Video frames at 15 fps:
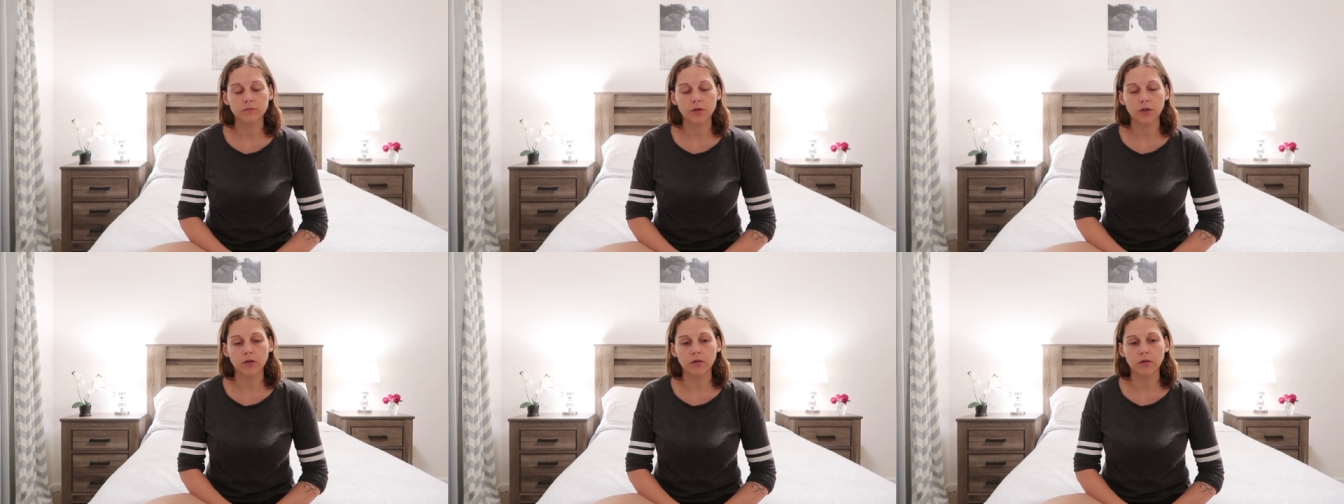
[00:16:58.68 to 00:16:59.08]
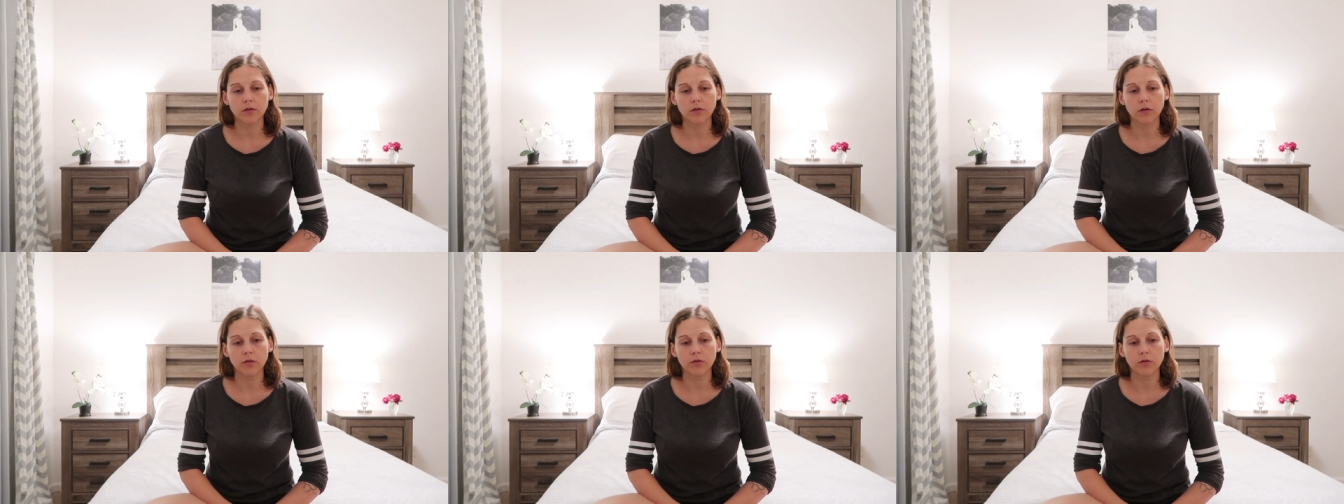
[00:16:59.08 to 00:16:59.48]
But
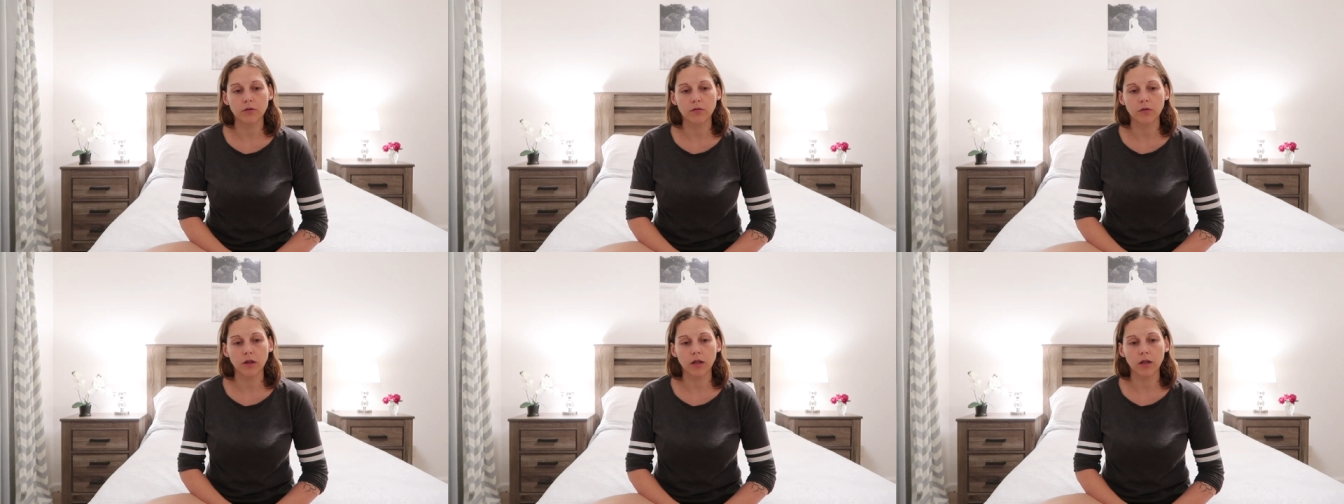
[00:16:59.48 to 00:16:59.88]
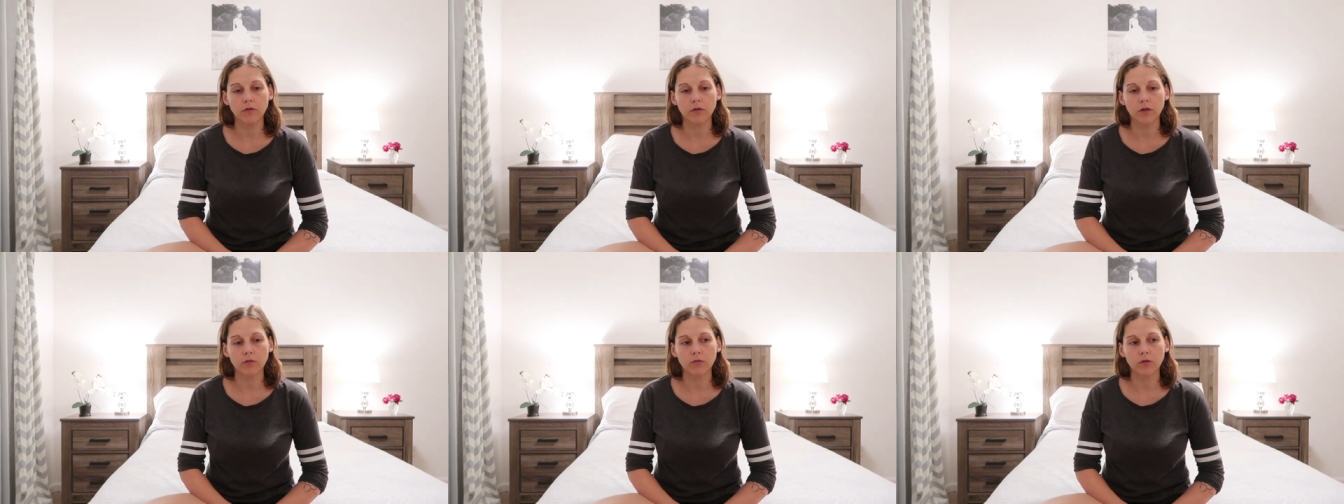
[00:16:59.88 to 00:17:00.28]
also
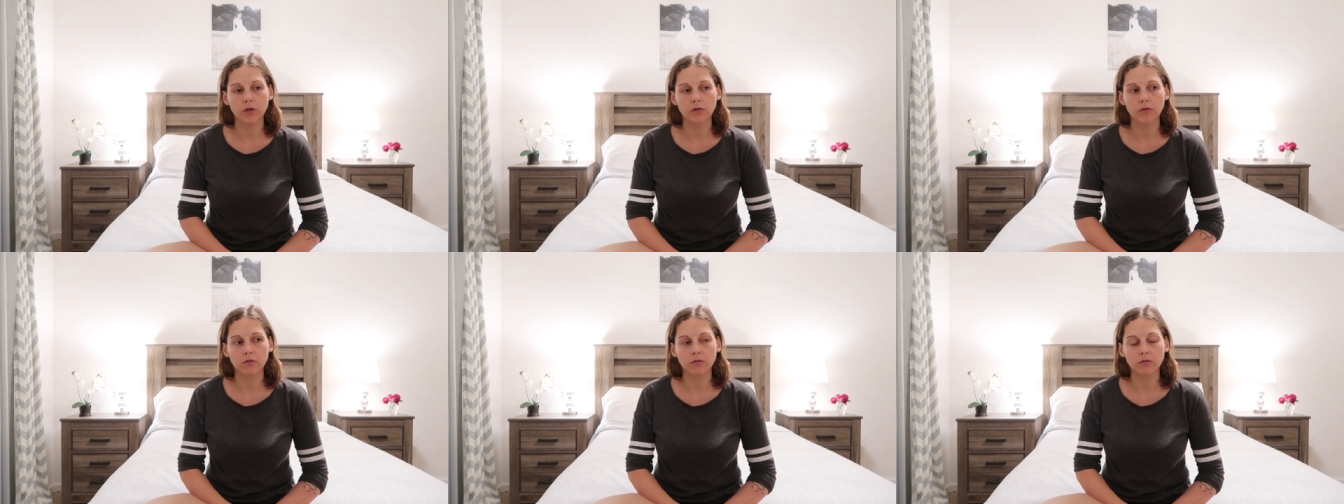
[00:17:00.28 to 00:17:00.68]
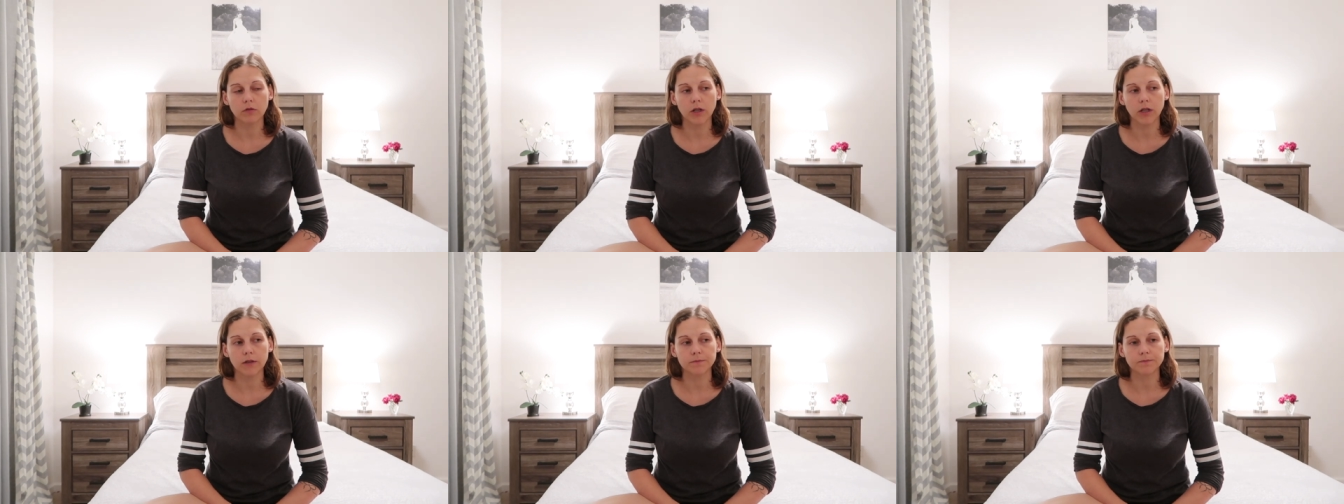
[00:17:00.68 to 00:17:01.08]
relieved in one
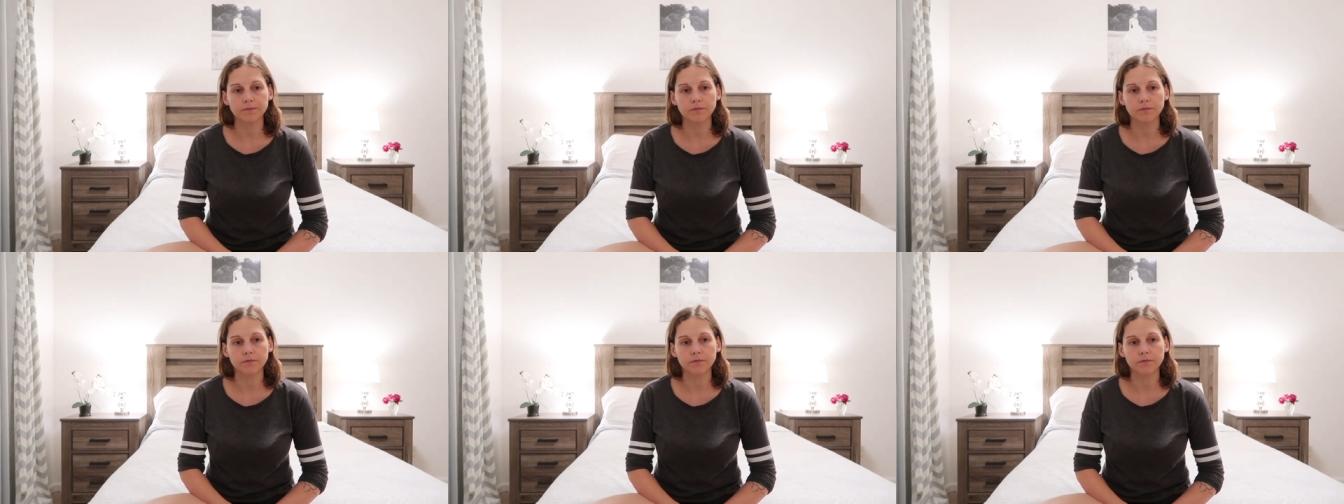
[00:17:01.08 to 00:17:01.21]
way.